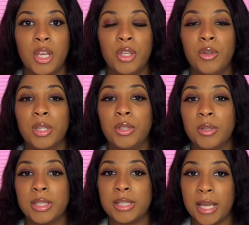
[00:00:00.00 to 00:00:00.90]
You can do
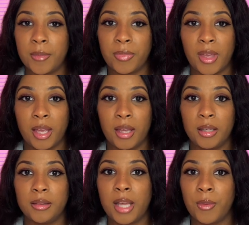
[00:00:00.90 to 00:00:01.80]
the same
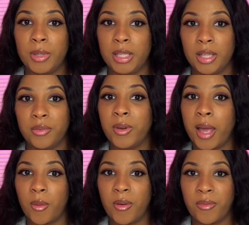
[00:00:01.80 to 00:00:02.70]
thing that we did for
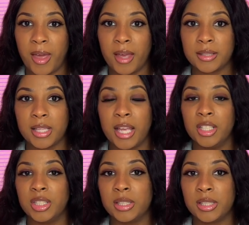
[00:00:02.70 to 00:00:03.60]
Equifax and
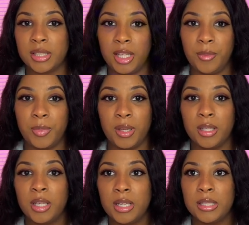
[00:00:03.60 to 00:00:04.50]
just keep it
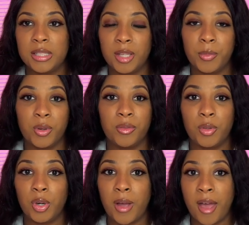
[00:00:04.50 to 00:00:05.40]
simple. If you
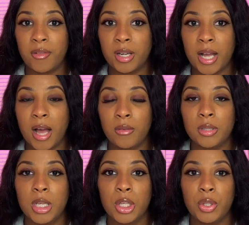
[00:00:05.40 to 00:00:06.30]
don't have an account,
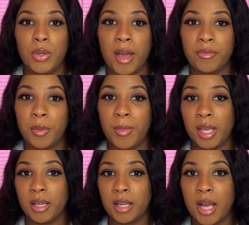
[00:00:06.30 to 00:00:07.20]
you have to
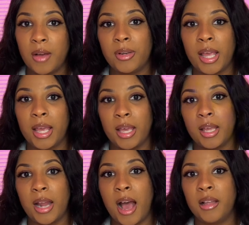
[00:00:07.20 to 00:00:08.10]
make an account,
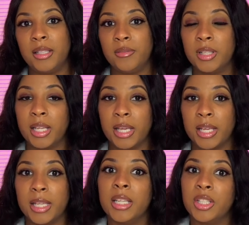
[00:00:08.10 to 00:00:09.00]
and I'll leave the link
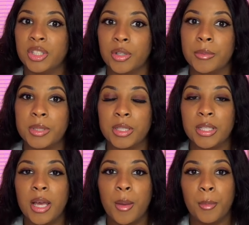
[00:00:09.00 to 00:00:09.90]
in the description
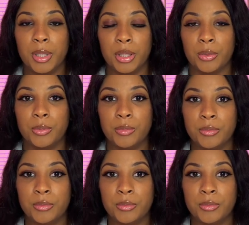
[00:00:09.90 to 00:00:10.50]
below.